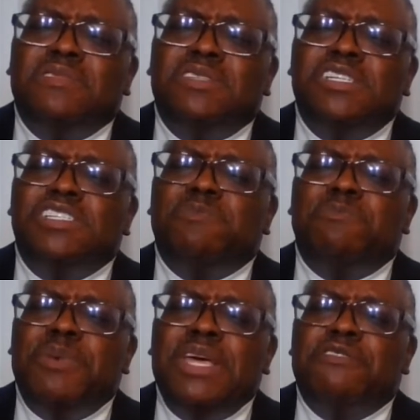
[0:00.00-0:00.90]
Just
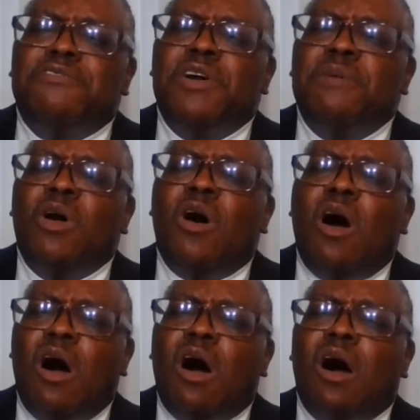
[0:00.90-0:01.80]
speak from your
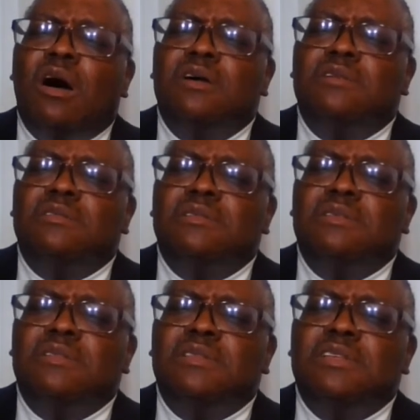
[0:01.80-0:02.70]
heart.
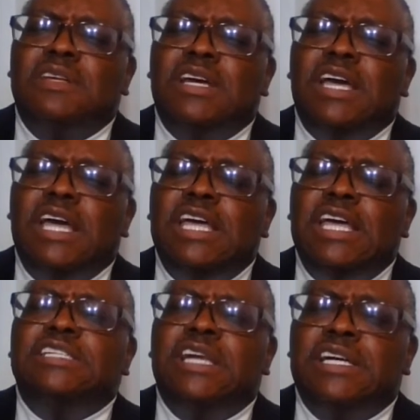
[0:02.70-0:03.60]

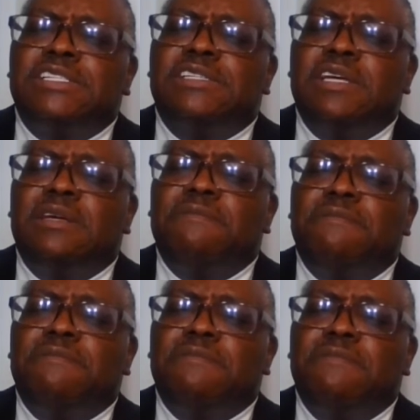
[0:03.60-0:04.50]
He's listening.
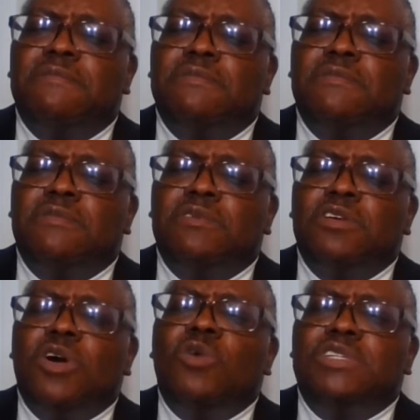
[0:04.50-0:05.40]

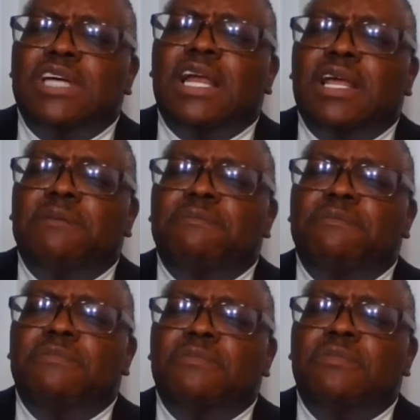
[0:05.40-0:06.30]
Go tell him.
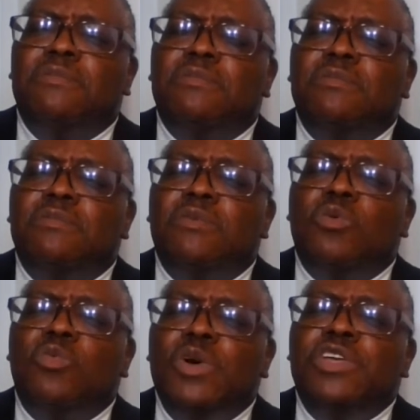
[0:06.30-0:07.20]

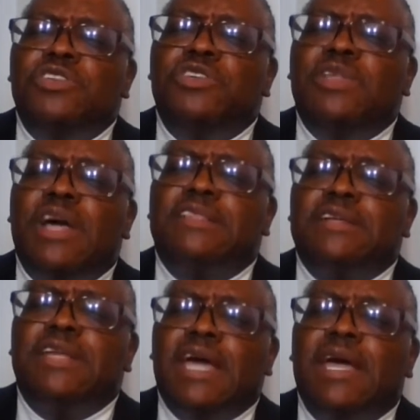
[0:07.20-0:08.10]
Will you do that
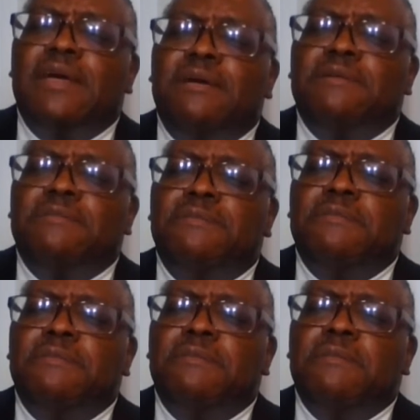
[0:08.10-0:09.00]
today?
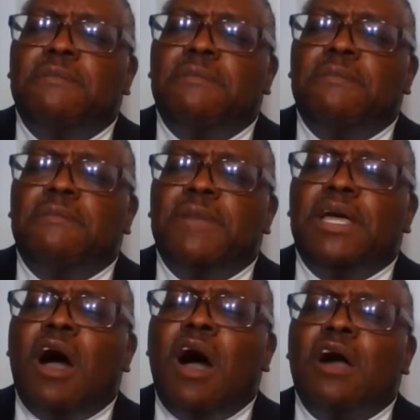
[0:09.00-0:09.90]
May
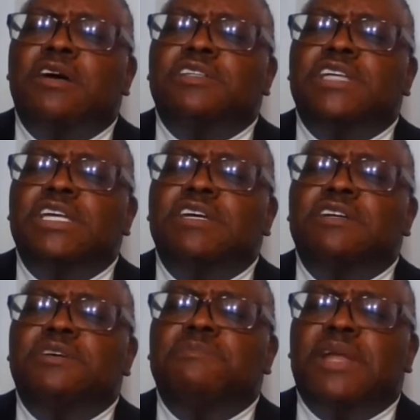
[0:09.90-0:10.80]
God continue
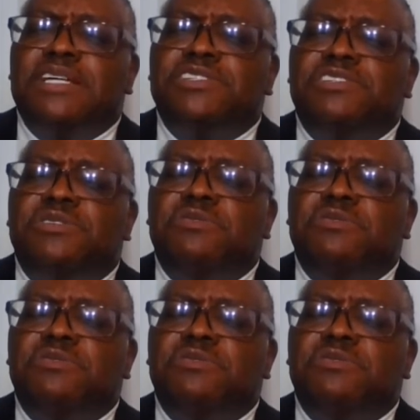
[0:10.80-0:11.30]
to bless you.